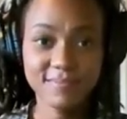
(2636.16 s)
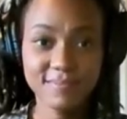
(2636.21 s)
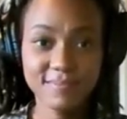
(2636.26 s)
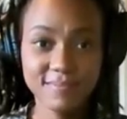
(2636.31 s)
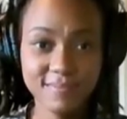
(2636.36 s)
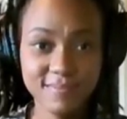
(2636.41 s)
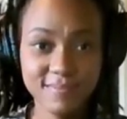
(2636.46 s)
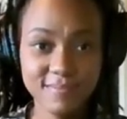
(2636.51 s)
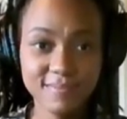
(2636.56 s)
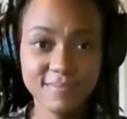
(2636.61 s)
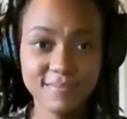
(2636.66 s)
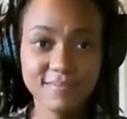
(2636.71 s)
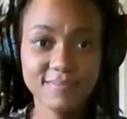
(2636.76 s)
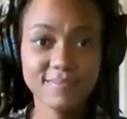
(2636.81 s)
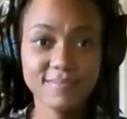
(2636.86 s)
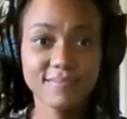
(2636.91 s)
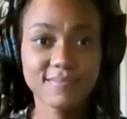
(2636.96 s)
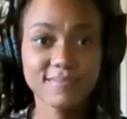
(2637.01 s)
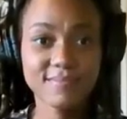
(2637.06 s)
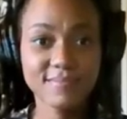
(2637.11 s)

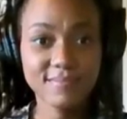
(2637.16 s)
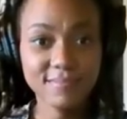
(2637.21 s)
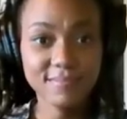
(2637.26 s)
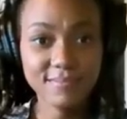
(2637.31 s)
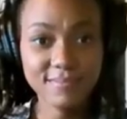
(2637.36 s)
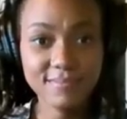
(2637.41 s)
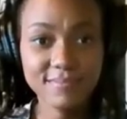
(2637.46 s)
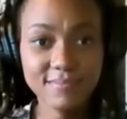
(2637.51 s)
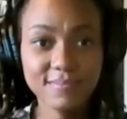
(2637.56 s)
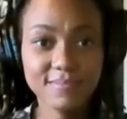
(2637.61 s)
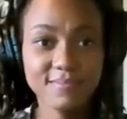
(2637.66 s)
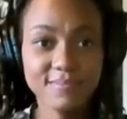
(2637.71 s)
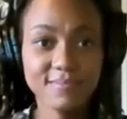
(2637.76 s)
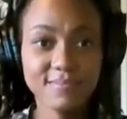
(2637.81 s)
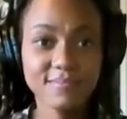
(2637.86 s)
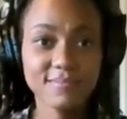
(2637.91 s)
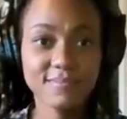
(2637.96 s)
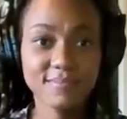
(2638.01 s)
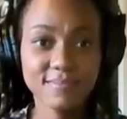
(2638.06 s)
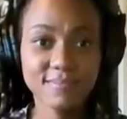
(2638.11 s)

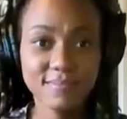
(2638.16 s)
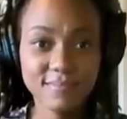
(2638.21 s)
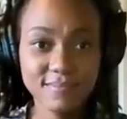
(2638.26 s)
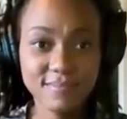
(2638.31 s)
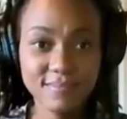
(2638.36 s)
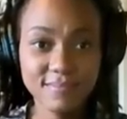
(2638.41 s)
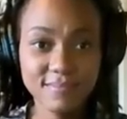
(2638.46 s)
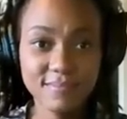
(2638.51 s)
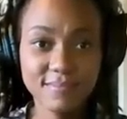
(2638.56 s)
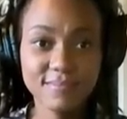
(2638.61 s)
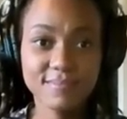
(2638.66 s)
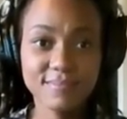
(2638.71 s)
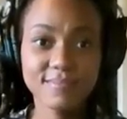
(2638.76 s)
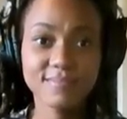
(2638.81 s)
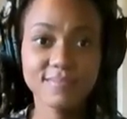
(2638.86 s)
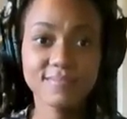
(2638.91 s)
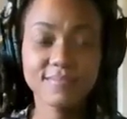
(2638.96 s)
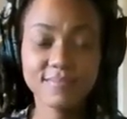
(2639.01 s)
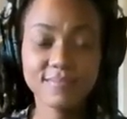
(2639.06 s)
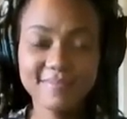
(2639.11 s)

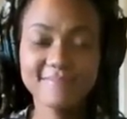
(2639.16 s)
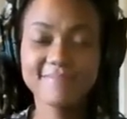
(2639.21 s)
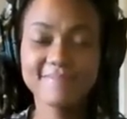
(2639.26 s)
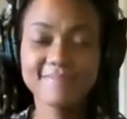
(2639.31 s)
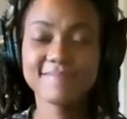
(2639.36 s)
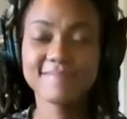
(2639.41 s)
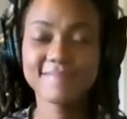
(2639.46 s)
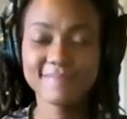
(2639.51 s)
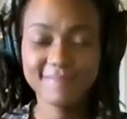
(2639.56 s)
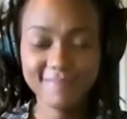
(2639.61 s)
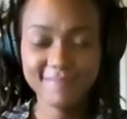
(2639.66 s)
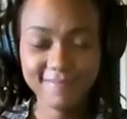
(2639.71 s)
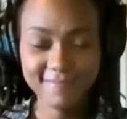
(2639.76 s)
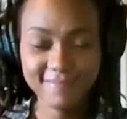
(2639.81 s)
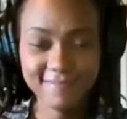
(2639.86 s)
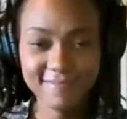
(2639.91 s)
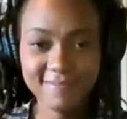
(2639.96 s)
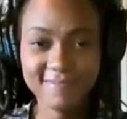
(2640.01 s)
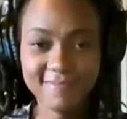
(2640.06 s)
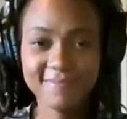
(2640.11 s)

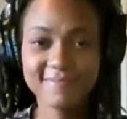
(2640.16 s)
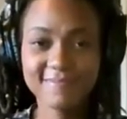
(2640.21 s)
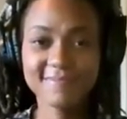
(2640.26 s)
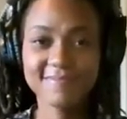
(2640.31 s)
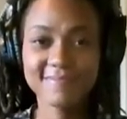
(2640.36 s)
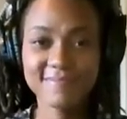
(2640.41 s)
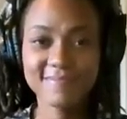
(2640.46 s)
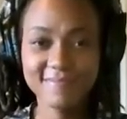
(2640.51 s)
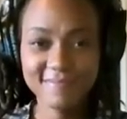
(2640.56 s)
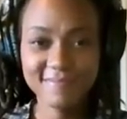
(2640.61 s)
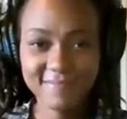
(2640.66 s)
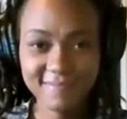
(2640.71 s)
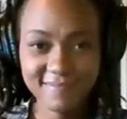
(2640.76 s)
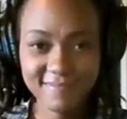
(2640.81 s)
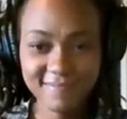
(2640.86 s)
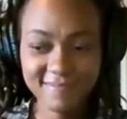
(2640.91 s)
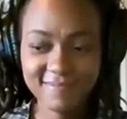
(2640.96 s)
(not speaking)